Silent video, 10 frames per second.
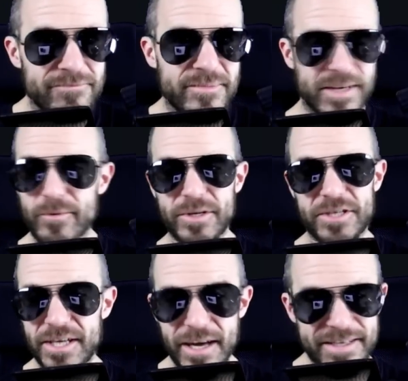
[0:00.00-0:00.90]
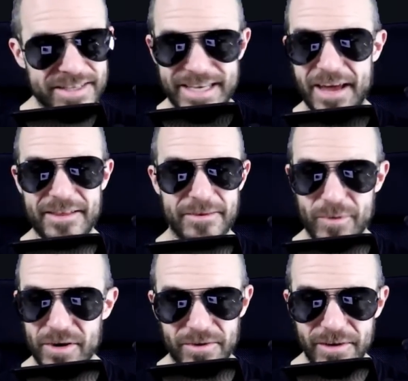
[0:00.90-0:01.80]
Someone can just take the
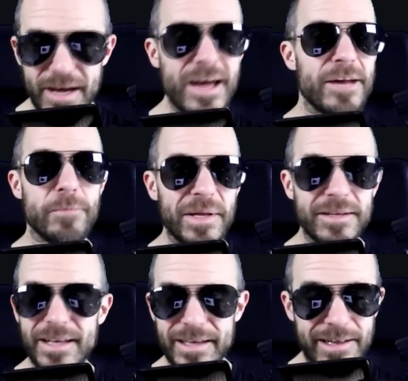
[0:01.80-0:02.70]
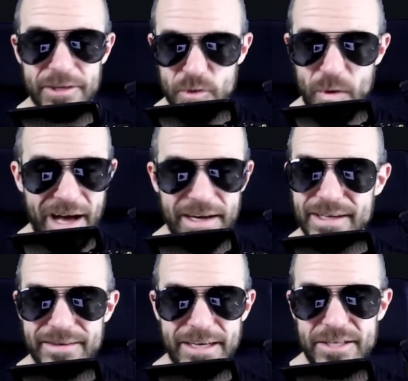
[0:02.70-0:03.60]
model and build a little UI
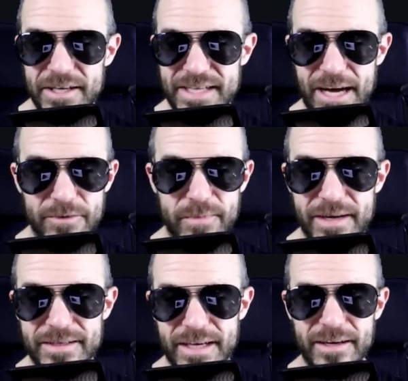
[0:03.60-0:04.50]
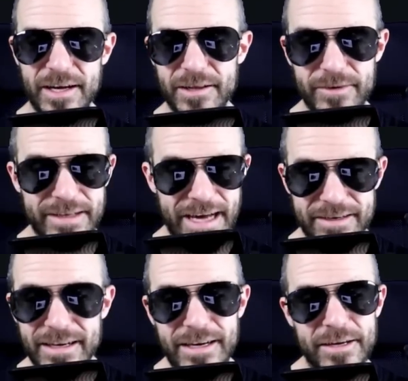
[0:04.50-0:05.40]
that does outpainting. Look at that.
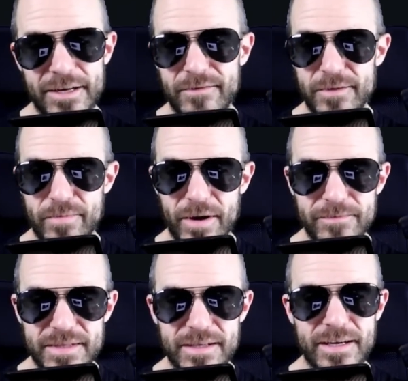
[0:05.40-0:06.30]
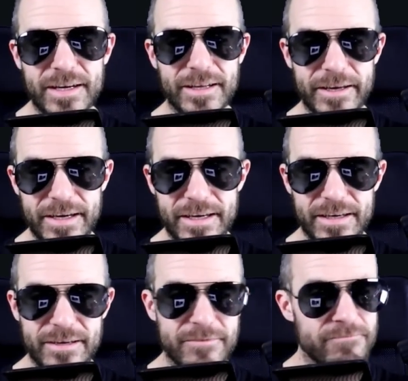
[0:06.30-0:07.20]
Give it a prompt, click,
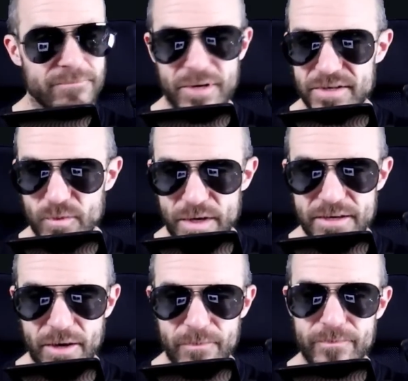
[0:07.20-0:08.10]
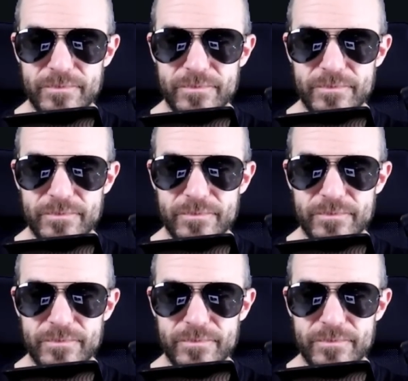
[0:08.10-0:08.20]
there's a window.